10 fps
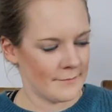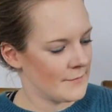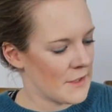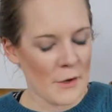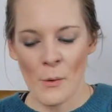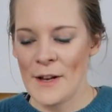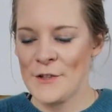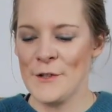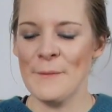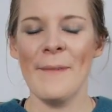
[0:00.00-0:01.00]
The
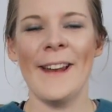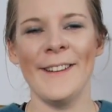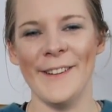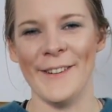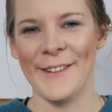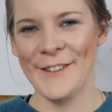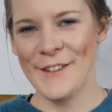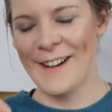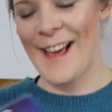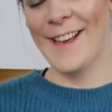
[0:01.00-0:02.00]
question menu. Would
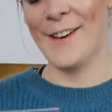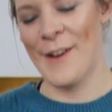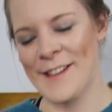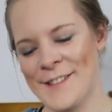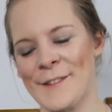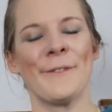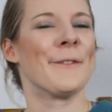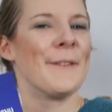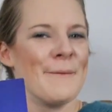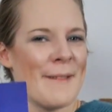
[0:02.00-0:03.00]
you like a question
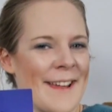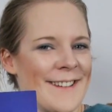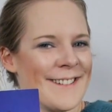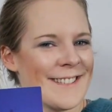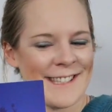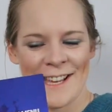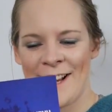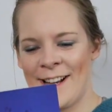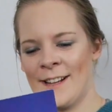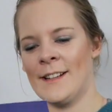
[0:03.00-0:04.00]
for the menu,
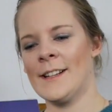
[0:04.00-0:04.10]
sir?